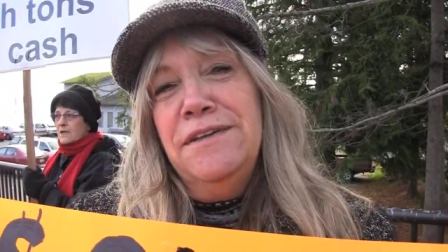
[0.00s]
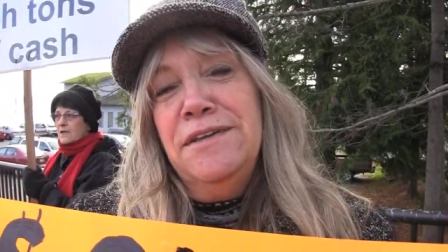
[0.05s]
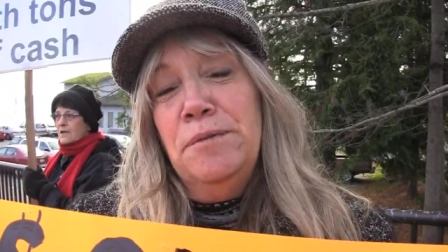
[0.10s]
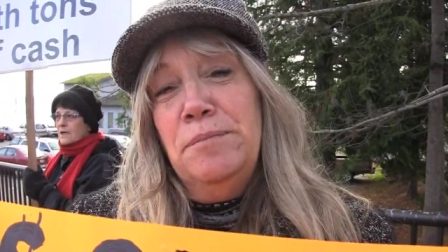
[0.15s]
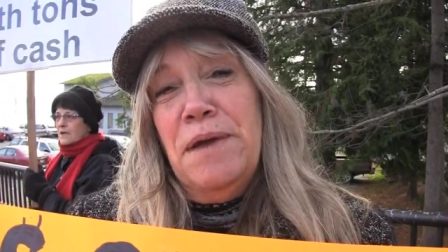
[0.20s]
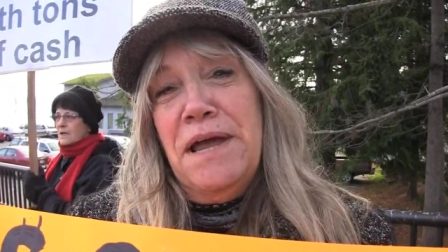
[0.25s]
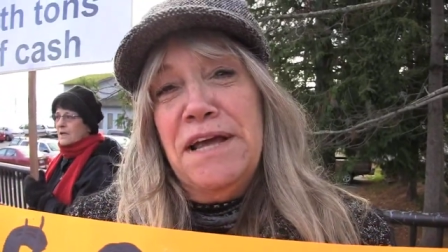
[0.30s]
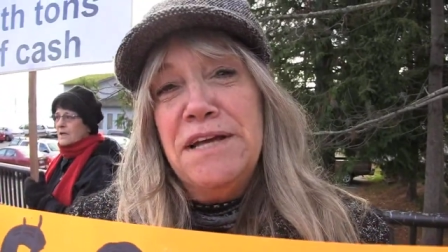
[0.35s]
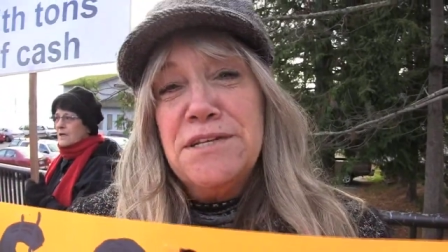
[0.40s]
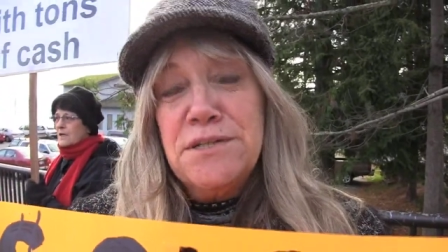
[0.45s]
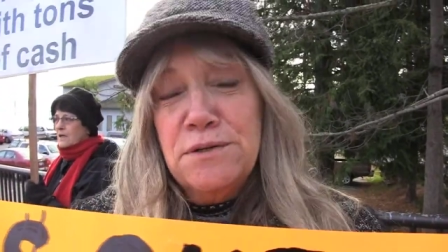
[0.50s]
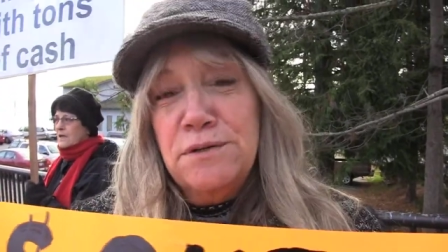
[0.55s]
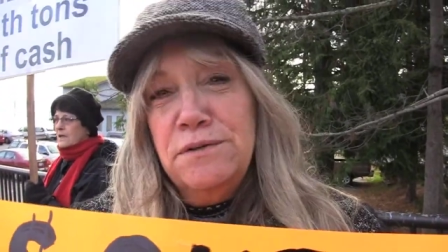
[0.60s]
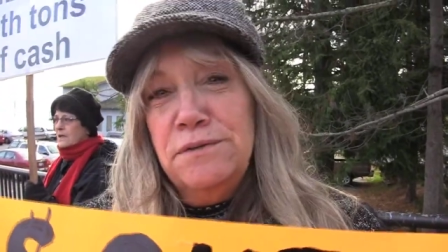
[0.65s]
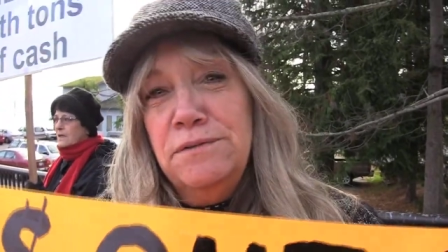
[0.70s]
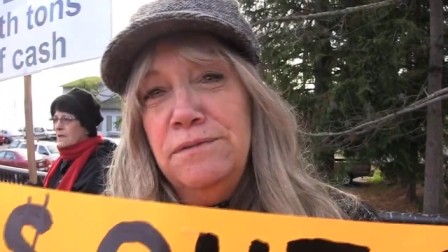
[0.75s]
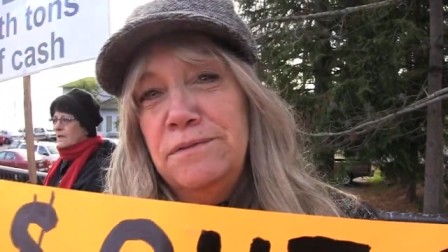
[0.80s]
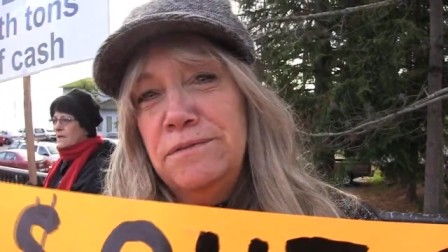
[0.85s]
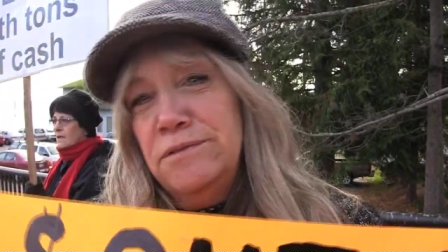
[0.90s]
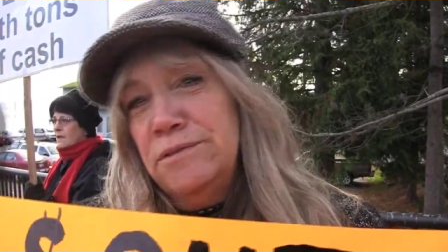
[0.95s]
the banks
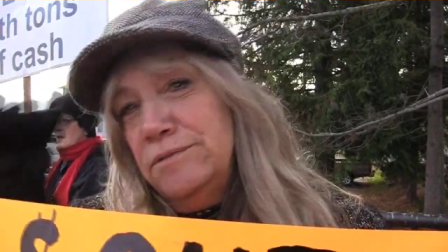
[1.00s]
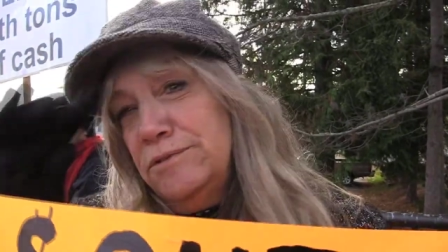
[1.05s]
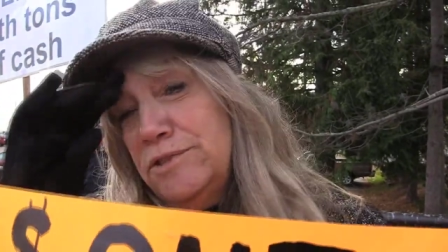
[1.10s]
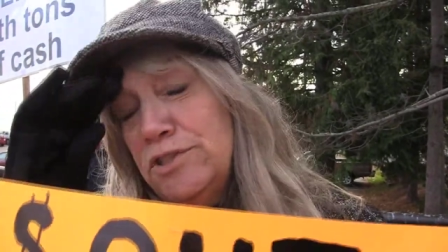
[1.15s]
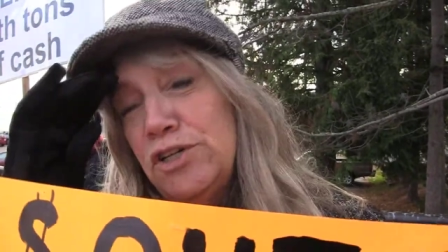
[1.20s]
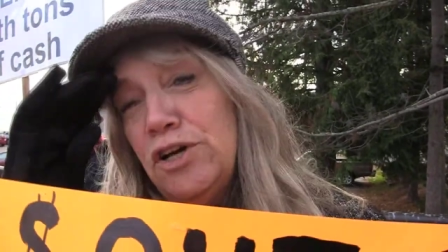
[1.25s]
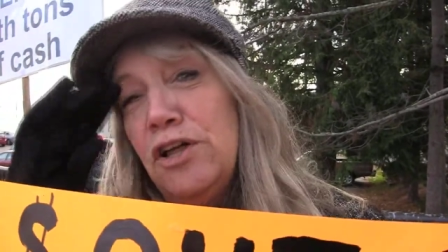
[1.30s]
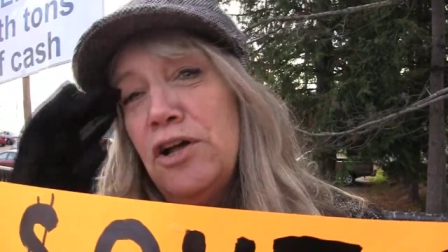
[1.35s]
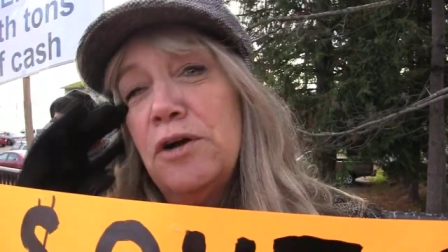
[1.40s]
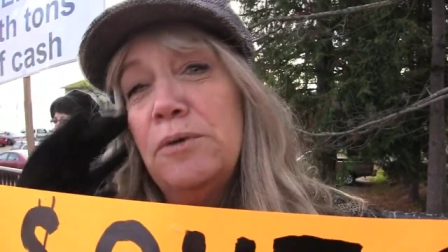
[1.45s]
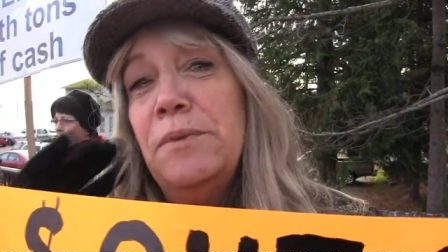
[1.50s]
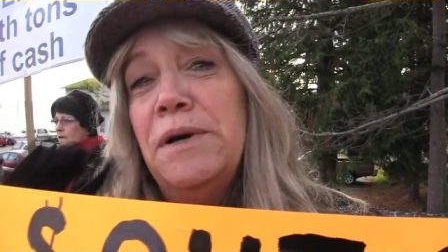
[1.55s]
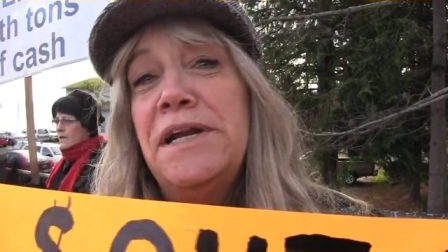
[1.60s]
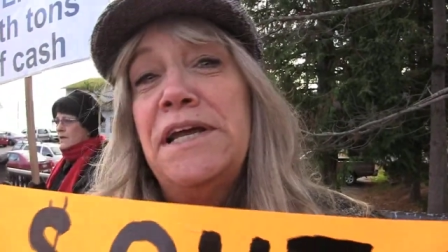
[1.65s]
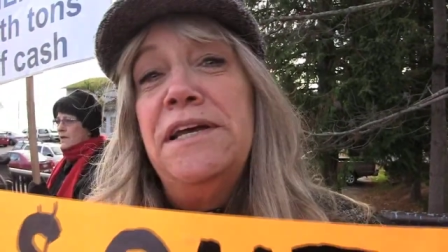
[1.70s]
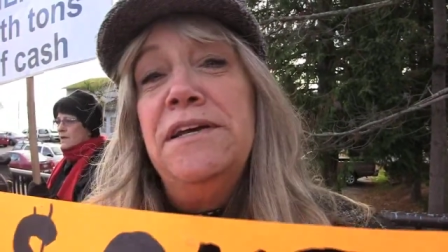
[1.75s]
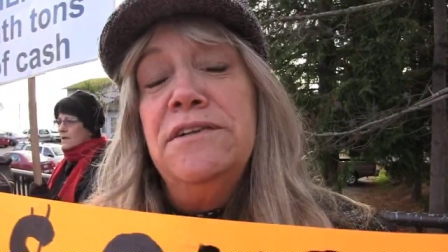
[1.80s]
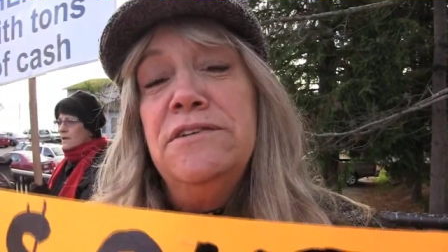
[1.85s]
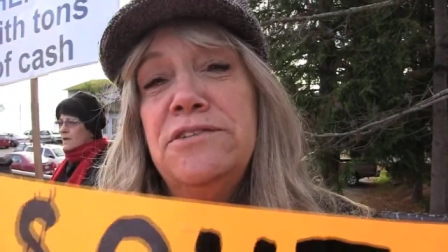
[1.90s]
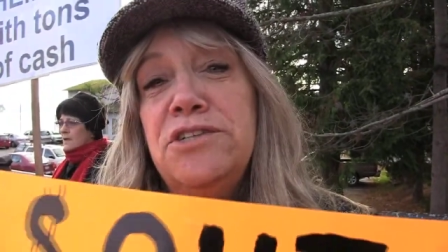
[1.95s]
who took all our
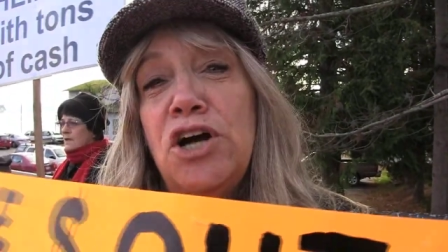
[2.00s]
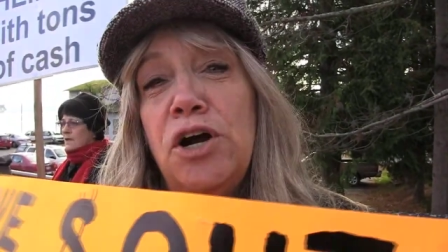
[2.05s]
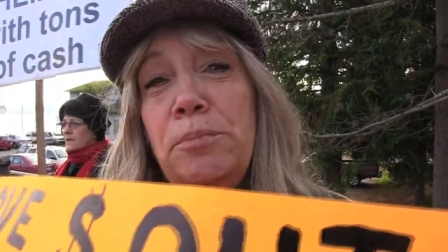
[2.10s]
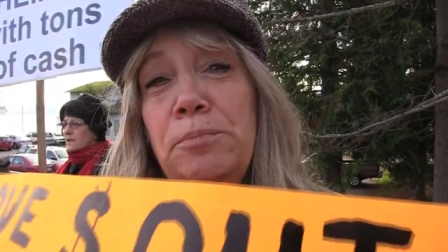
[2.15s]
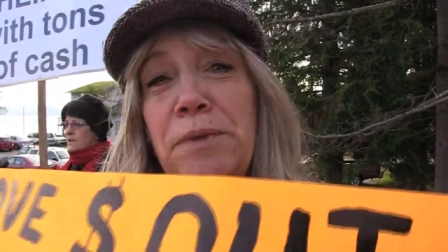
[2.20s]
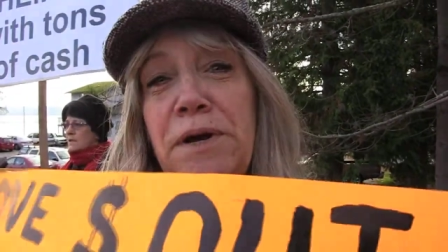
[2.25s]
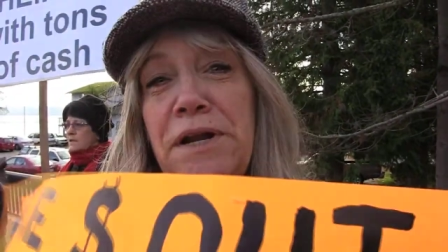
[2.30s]
money and TARP